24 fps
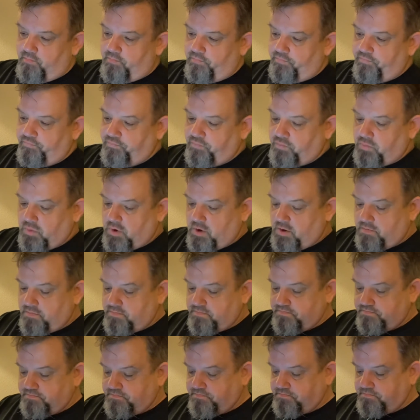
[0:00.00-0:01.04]

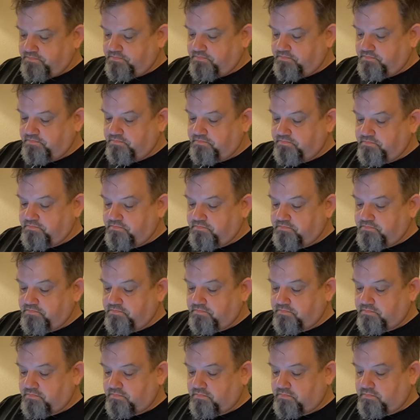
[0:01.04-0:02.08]

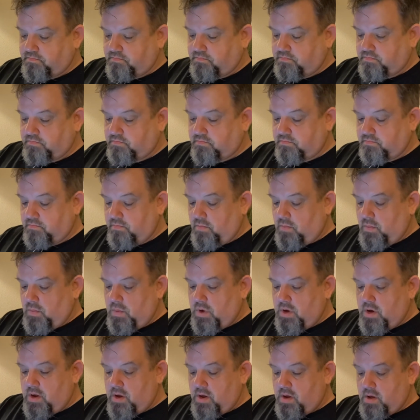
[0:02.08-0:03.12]

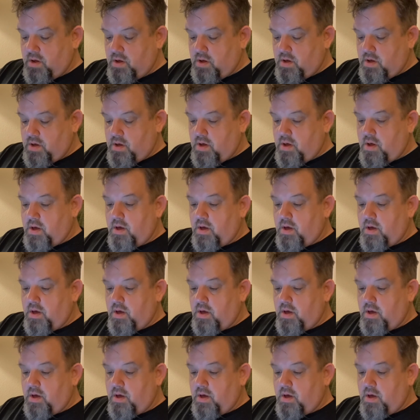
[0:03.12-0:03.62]
[no speech]